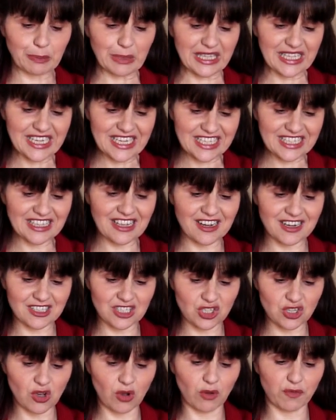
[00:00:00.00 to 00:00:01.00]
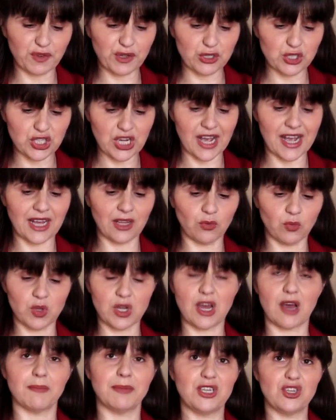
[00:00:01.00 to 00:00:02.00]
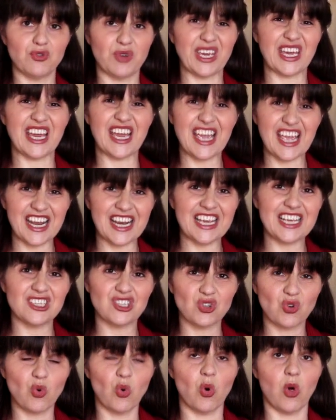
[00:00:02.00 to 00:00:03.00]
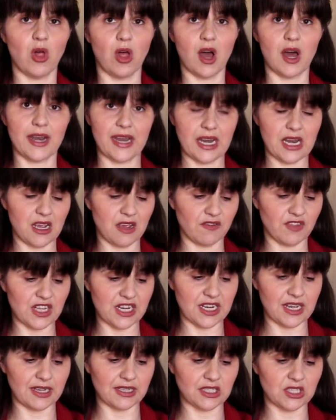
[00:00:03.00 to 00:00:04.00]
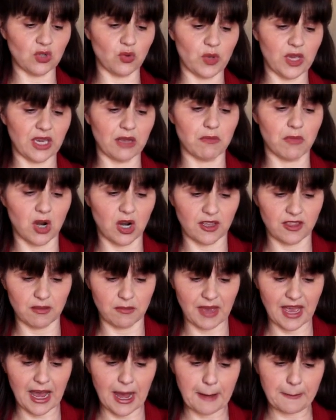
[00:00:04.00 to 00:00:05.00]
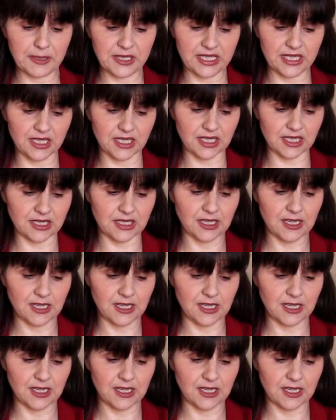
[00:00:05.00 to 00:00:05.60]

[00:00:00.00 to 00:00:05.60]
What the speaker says: Please let us know if your child will not be doing any school on any of the days so we can mark them absent.